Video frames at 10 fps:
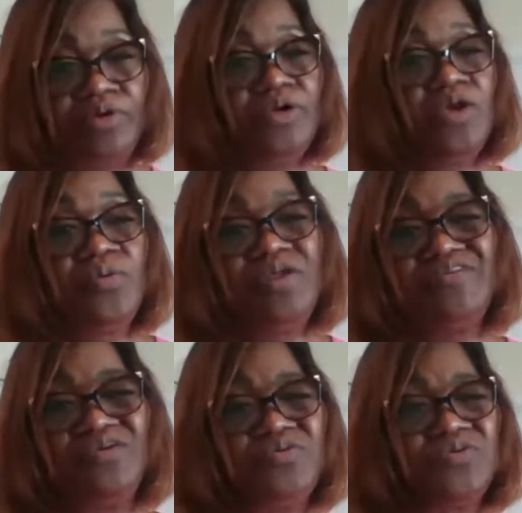Well,
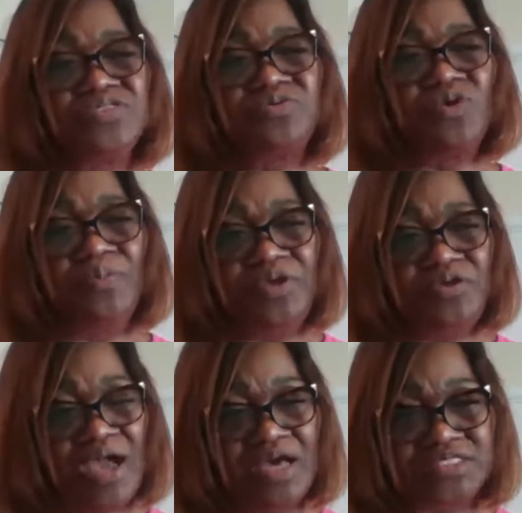no, you gonna
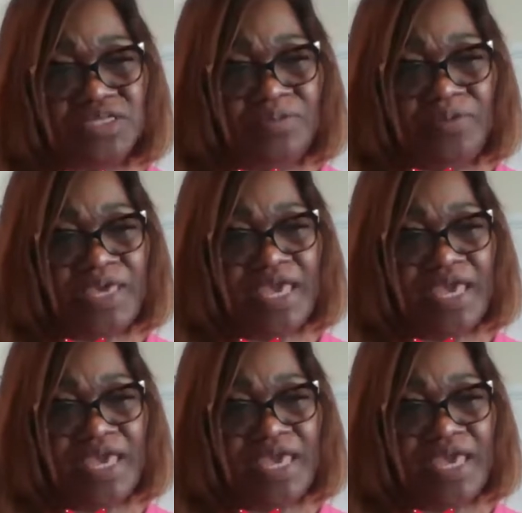be in your house anyway.